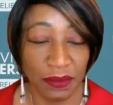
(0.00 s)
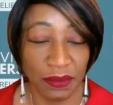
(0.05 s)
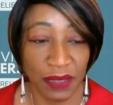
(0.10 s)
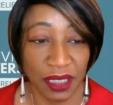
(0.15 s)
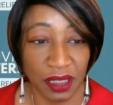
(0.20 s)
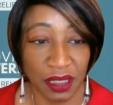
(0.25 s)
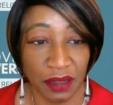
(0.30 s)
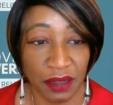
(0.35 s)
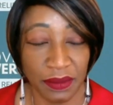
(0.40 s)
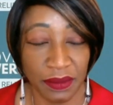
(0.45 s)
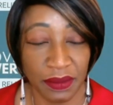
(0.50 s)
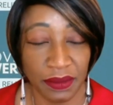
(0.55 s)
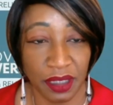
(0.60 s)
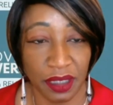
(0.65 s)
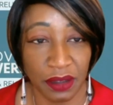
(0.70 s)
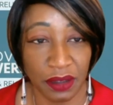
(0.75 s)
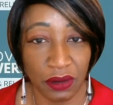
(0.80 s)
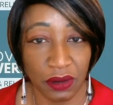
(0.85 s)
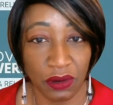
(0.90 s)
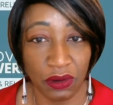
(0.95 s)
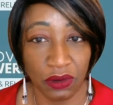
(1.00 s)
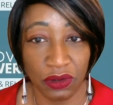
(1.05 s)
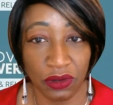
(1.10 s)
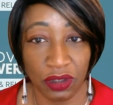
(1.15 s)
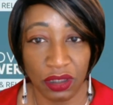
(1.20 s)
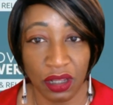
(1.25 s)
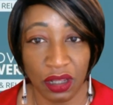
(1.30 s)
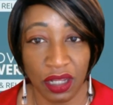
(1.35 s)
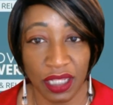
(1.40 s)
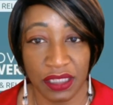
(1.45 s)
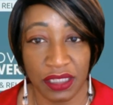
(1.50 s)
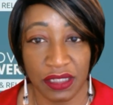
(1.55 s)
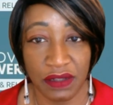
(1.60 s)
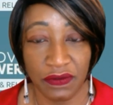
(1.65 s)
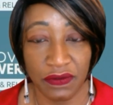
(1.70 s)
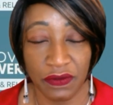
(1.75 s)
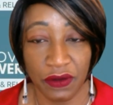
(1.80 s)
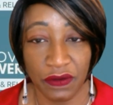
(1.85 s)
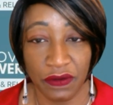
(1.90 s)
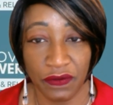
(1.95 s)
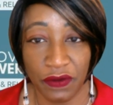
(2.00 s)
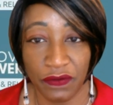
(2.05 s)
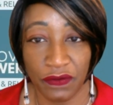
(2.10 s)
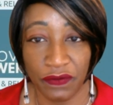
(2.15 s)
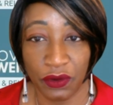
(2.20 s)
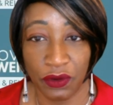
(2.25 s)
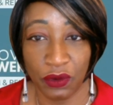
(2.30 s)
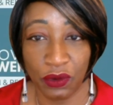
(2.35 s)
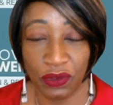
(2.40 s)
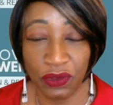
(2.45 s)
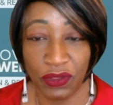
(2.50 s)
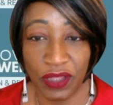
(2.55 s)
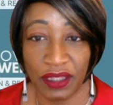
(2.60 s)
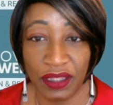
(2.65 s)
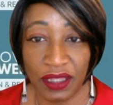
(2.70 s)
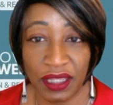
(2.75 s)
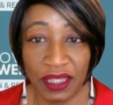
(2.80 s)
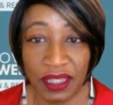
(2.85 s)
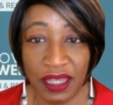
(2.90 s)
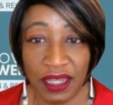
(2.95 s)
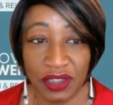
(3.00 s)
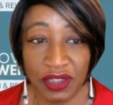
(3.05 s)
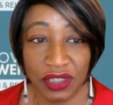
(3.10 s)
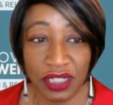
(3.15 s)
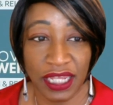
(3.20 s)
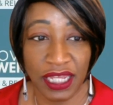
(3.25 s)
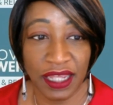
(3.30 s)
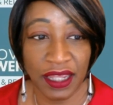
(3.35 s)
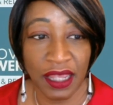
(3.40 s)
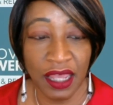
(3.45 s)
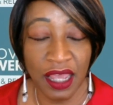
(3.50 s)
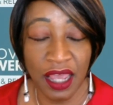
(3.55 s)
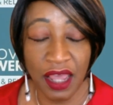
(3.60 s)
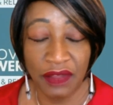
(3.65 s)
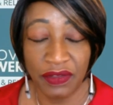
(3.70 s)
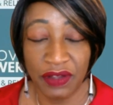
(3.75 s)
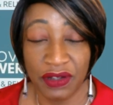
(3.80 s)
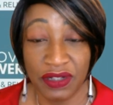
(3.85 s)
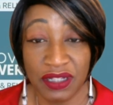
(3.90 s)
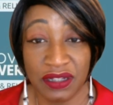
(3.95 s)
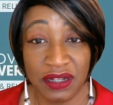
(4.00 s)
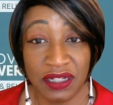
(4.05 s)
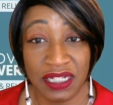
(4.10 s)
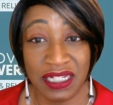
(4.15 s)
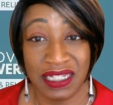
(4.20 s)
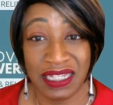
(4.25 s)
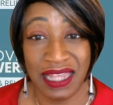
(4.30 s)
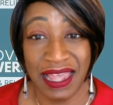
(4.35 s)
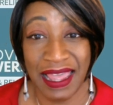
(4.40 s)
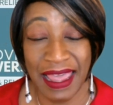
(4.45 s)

mean, I'm along the lines of your thinking, actually. And those studies are